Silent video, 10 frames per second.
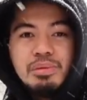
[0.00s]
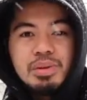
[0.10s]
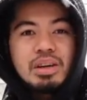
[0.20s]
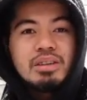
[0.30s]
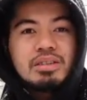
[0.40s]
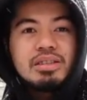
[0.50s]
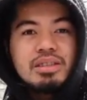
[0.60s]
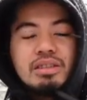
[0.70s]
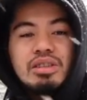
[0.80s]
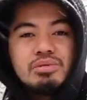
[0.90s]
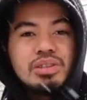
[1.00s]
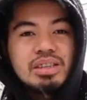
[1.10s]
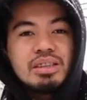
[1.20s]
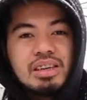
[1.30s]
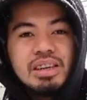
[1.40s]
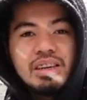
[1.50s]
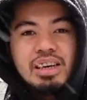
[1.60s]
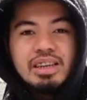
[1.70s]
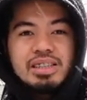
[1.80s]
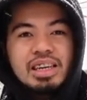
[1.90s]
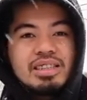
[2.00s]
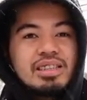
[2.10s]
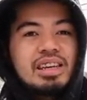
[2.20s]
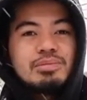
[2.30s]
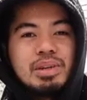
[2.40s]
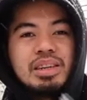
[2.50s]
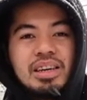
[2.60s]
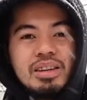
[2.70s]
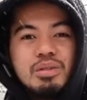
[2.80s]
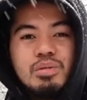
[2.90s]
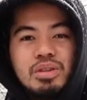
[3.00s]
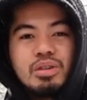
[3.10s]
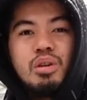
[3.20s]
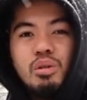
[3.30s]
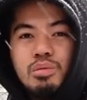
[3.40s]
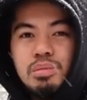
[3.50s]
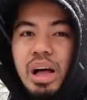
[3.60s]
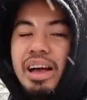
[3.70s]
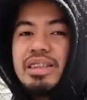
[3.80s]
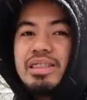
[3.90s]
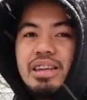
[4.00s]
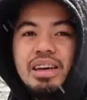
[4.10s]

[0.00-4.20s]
because just recently Texas has been hit with a cold blast.